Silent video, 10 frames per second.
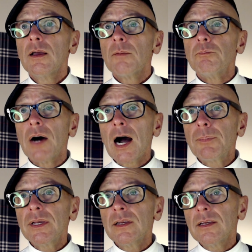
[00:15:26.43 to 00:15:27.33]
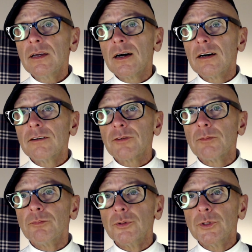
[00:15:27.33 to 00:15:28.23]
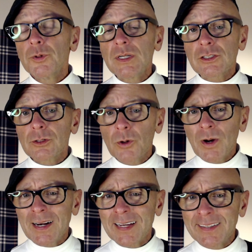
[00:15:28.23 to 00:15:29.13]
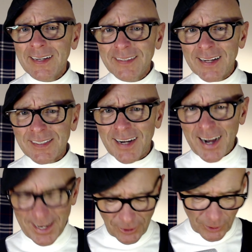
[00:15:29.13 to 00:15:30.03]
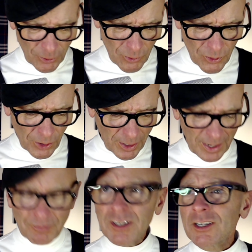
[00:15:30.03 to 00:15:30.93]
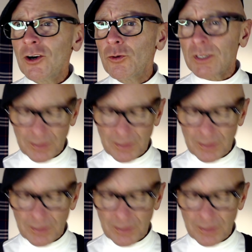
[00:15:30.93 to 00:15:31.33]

Bobby of Bruin's Lore, and I think that's ot or or. I'm going to go with